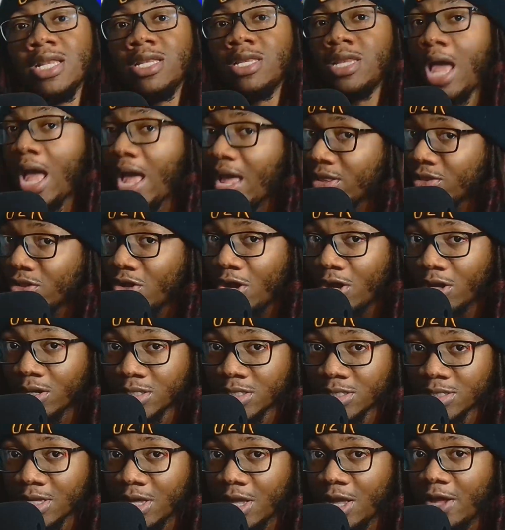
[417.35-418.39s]
Dialogue
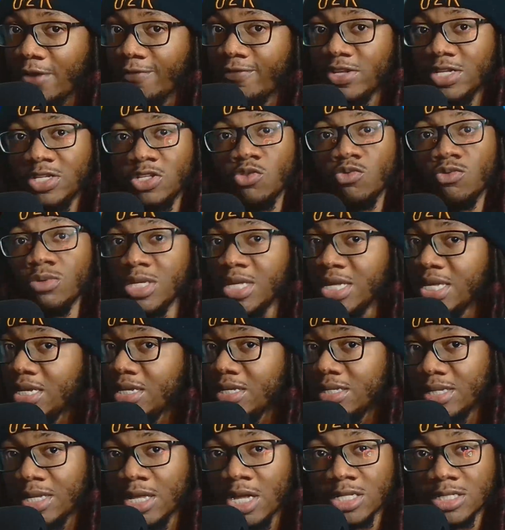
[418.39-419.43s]
stuff and unique
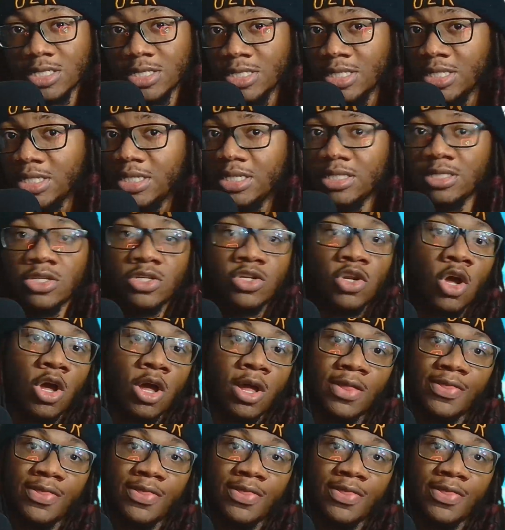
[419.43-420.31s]
cutscenes and all of